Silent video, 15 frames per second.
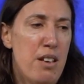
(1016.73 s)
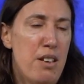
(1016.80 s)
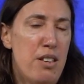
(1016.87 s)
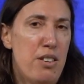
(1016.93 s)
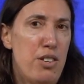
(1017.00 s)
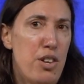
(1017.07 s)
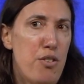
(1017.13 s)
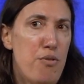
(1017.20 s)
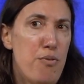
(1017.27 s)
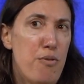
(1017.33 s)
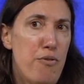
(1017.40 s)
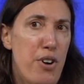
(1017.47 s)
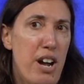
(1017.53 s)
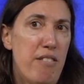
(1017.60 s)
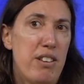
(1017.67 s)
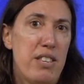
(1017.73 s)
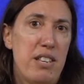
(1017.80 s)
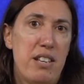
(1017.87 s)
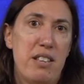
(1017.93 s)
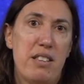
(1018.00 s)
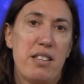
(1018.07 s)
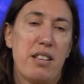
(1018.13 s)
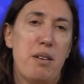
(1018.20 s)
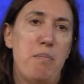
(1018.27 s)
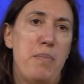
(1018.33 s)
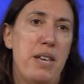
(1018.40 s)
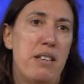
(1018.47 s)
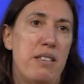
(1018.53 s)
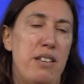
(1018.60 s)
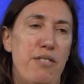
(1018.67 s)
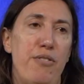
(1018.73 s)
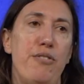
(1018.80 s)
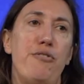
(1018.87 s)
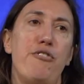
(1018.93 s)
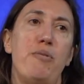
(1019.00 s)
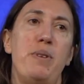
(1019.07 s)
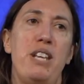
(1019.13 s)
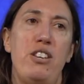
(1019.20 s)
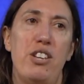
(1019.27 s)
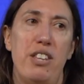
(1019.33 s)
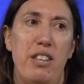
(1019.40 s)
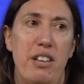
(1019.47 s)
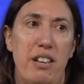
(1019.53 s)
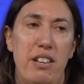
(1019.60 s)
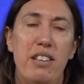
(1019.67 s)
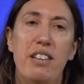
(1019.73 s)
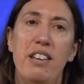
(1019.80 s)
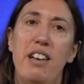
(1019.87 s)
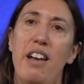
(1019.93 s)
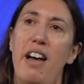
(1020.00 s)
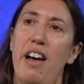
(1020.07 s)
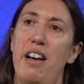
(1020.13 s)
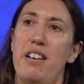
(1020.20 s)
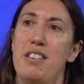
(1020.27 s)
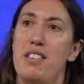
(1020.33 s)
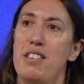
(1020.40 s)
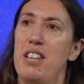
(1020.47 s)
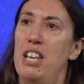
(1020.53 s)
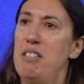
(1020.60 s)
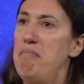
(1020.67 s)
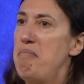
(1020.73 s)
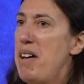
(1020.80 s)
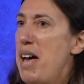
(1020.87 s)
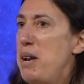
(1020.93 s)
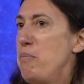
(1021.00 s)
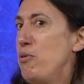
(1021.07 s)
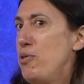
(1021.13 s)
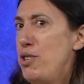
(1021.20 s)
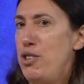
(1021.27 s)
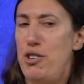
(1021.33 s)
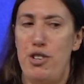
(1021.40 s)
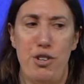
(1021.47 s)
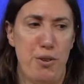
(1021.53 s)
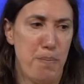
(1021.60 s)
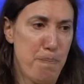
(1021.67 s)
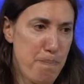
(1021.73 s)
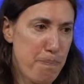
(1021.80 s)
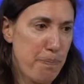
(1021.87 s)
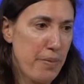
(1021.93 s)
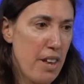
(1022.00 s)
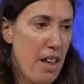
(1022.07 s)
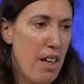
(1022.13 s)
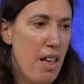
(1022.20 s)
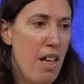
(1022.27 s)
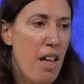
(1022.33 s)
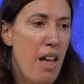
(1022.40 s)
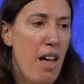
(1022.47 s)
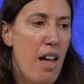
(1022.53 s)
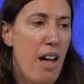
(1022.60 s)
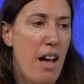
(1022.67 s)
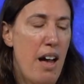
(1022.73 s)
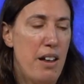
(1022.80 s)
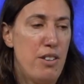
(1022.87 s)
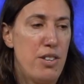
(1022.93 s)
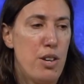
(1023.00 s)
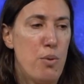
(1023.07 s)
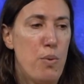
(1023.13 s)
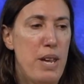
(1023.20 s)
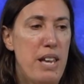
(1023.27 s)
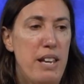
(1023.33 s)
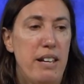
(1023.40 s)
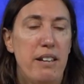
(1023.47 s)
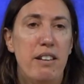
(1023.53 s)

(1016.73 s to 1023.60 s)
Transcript: So viruses can be as different from each other as animals in a zoo. And so we